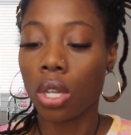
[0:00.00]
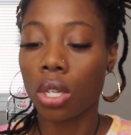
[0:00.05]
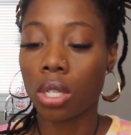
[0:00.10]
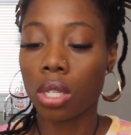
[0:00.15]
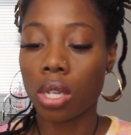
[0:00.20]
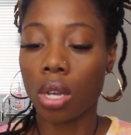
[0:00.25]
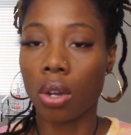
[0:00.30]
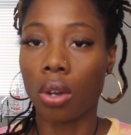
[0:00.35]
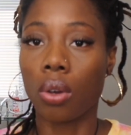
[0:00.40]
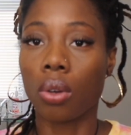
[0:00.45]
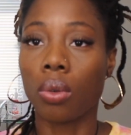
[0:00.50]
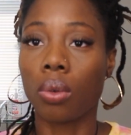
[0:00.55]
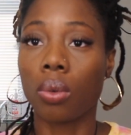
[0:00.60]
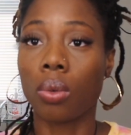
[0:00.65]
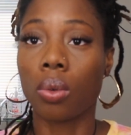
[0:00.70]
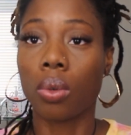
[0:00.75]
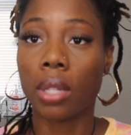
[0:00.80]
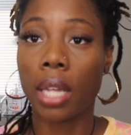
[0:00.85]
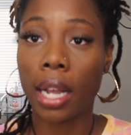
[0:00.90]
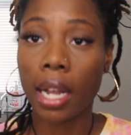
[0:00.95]
So,
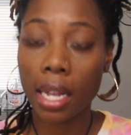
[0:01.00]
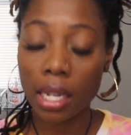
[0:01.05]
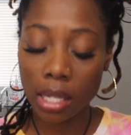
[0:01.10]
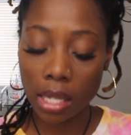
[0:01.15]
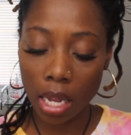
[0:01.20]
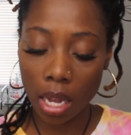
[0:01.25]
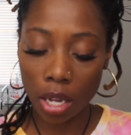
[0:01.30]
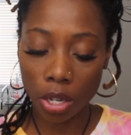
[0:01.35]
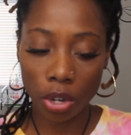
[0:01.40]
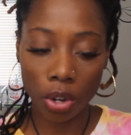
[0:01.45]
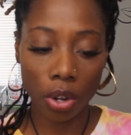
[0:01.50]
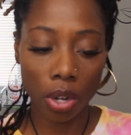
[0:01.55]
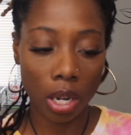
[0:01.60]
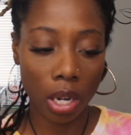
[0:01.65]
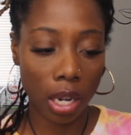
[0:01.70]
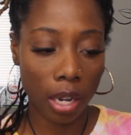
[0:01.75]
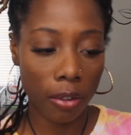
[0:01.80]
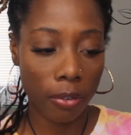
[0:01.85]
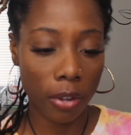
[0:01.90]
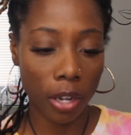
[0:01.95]
like I said, you're
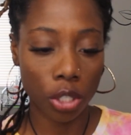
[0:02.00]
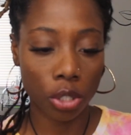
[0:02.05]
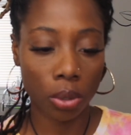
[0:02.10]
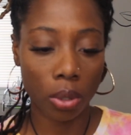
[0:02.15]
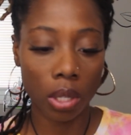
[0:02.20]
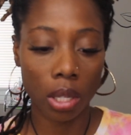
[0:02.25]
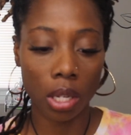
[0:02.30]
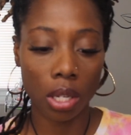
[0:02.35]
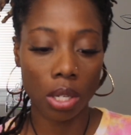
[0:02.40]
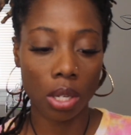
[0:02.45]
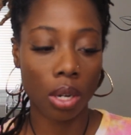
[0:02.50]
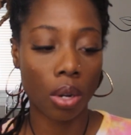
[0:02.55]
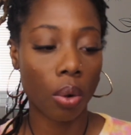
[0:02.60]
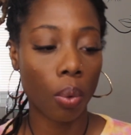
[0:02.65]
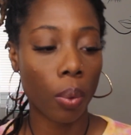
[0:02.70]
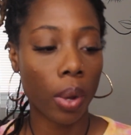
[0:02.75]
going to need facial cleanser.